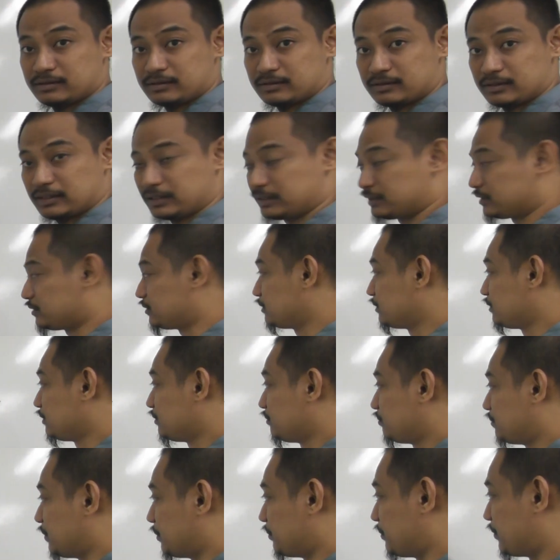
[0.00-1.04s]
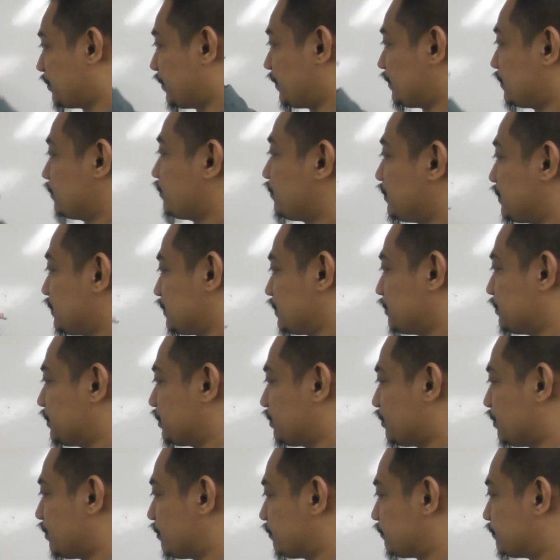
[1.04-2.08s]
right? Maybe my drawing is a
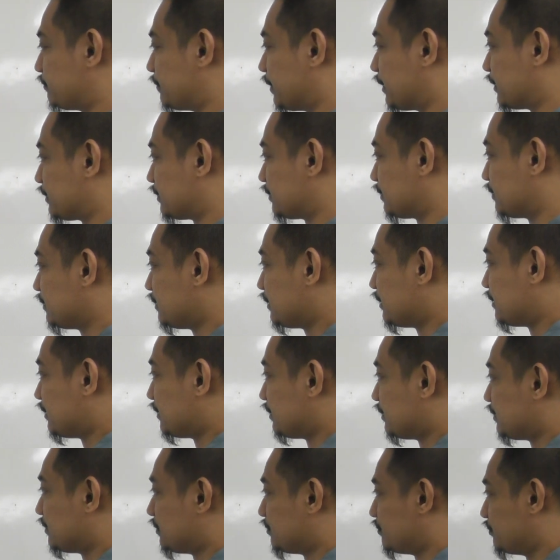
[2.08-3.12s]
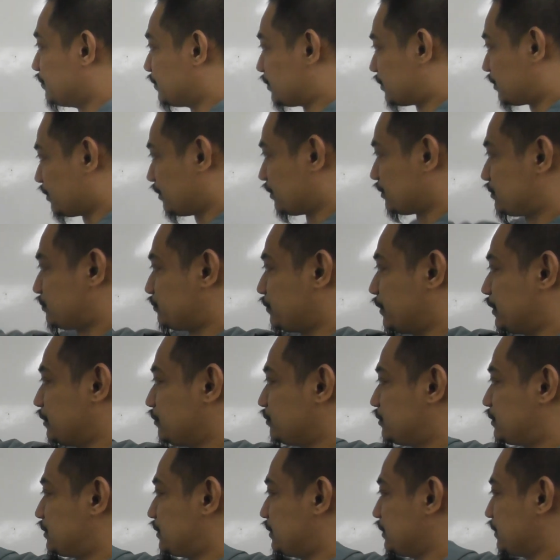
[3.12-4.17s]
bit off, but because when
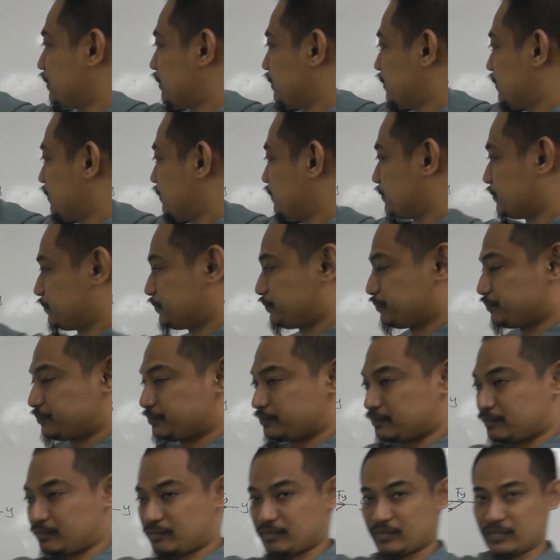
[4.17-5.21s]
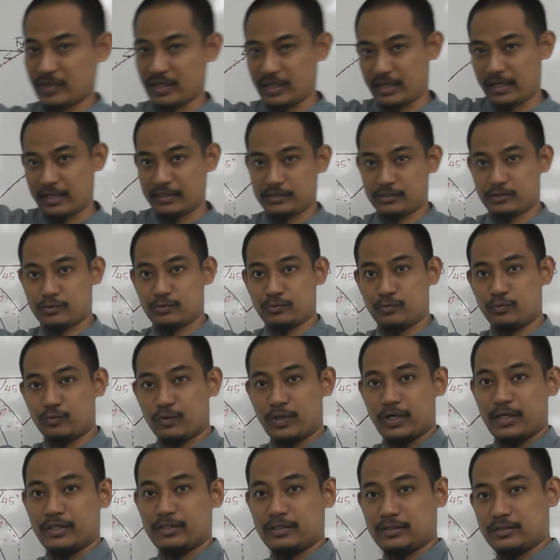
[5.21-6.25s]
you see x,
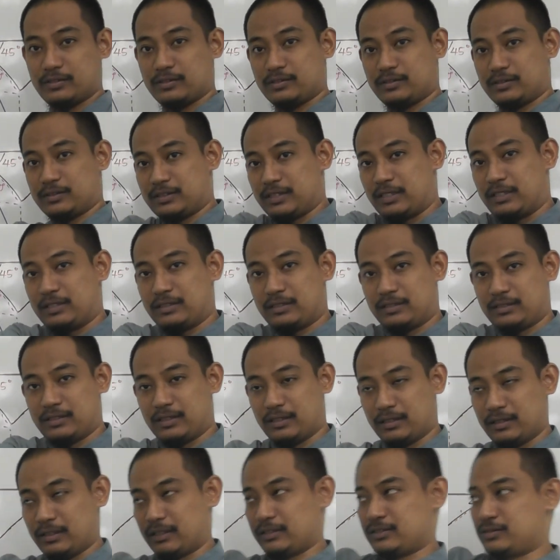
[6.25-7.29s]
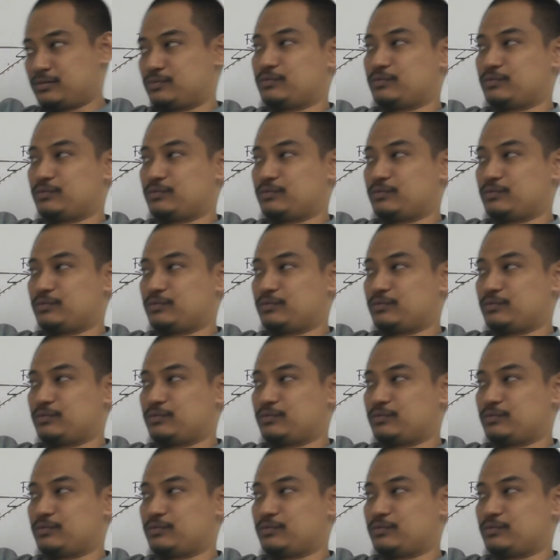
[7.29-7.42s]
y, z, x,